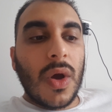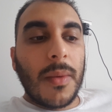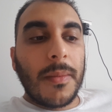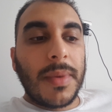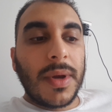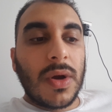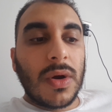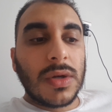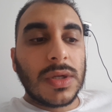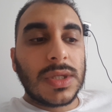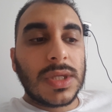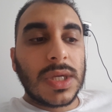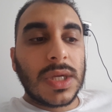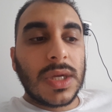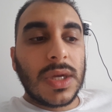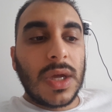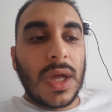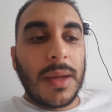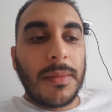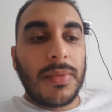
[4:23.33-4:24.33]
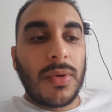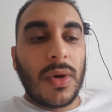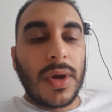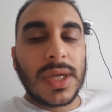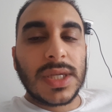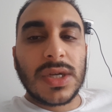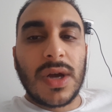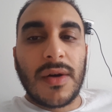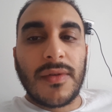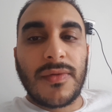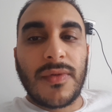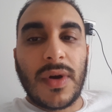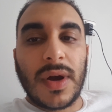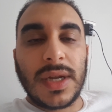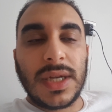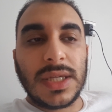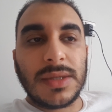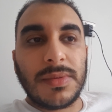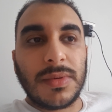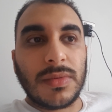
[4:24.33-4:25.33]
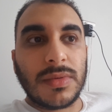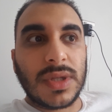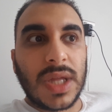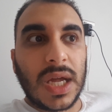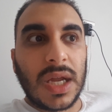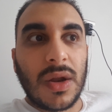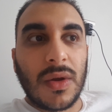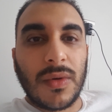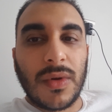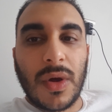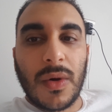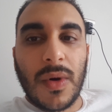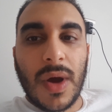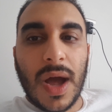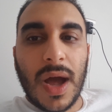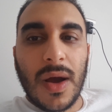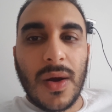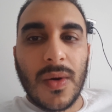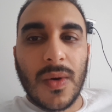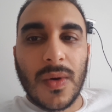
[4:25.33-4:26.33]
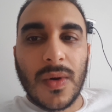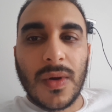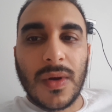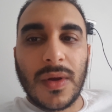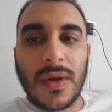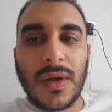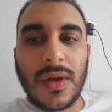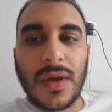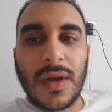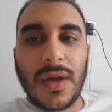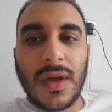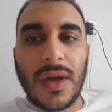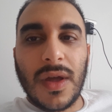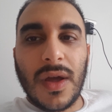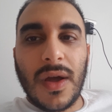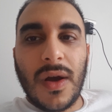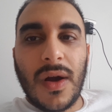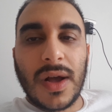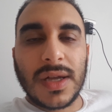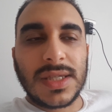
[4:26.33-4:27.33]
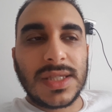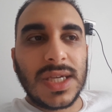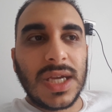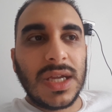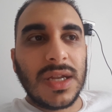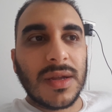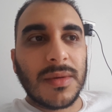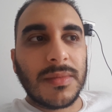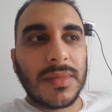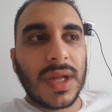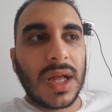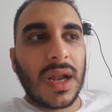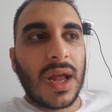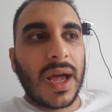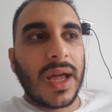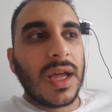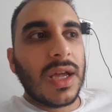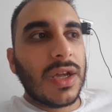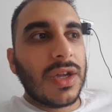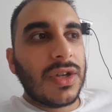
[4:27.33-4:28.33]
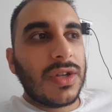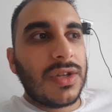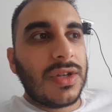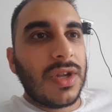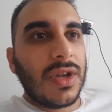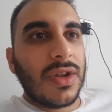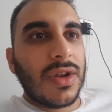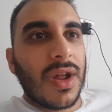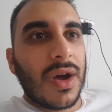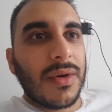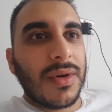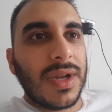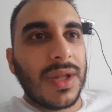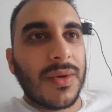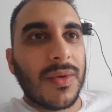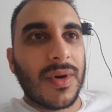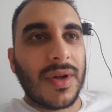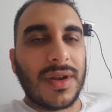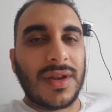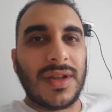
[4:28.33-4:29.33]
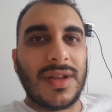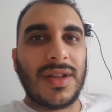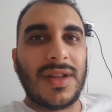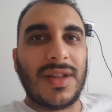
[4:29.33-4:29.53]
Because employers can't find these people, they don't know how. I see them, they're like, do you know anyone?